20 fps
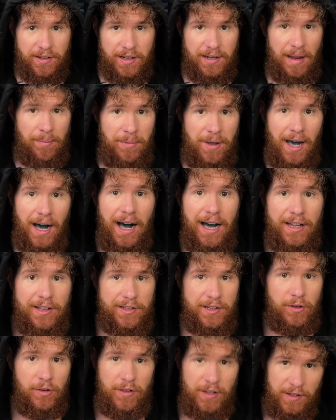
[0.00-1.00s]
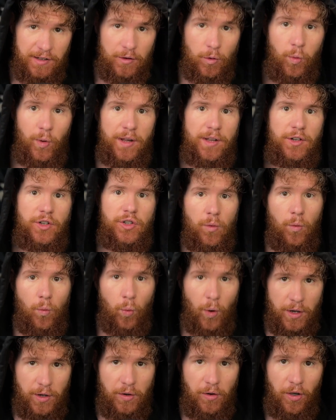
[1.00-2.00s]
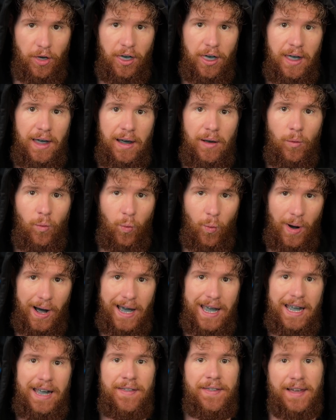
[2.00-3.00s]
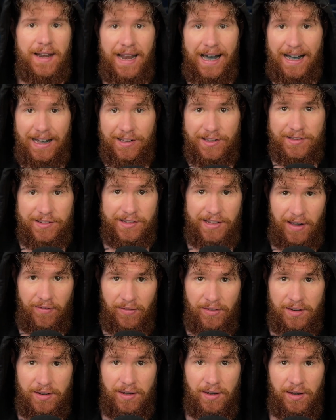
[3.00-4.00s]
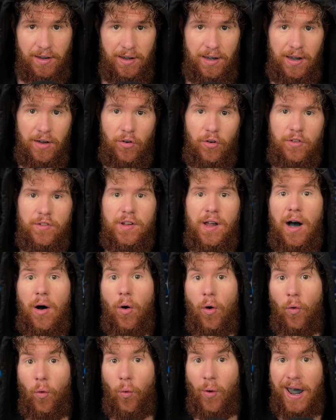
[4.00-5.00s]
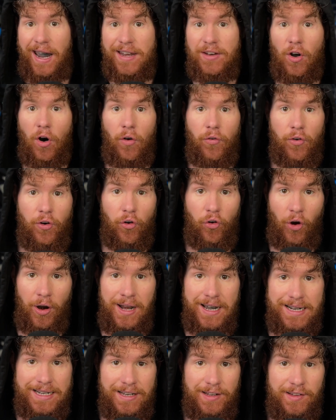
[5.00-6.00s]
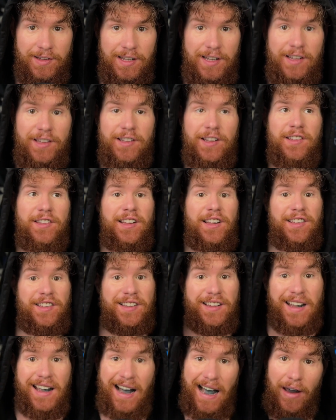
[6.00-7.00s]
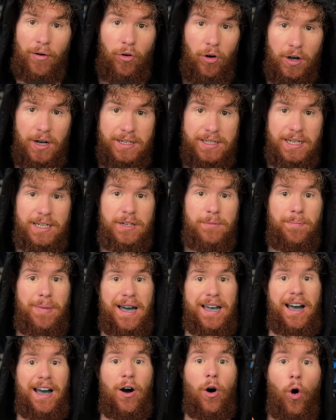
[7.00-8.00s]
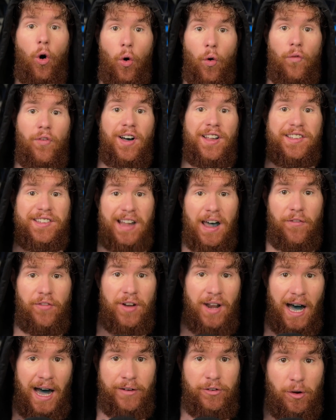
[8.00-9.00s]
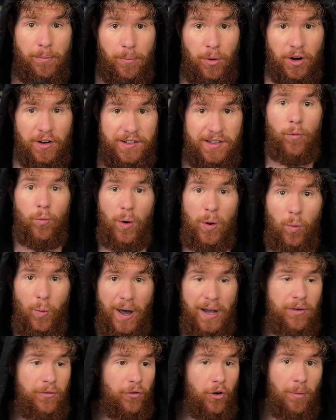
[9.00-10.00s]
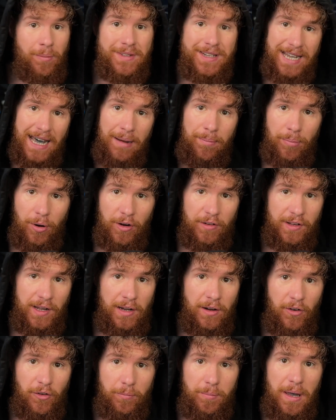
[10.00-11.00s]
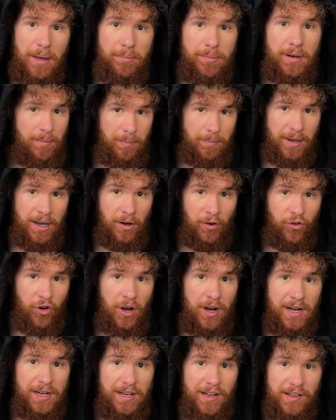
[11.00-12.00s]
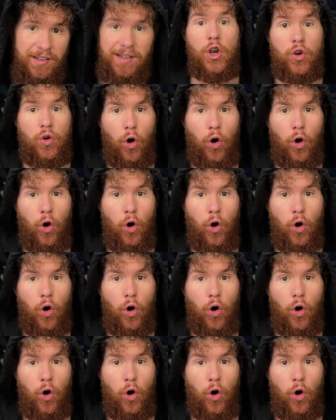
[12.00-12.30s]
let me ask you this question. What do you think? Why in the last 70 years, our rate of chronic diseases skyrocketed by over 700%. We went from 10% of people being chronically sick to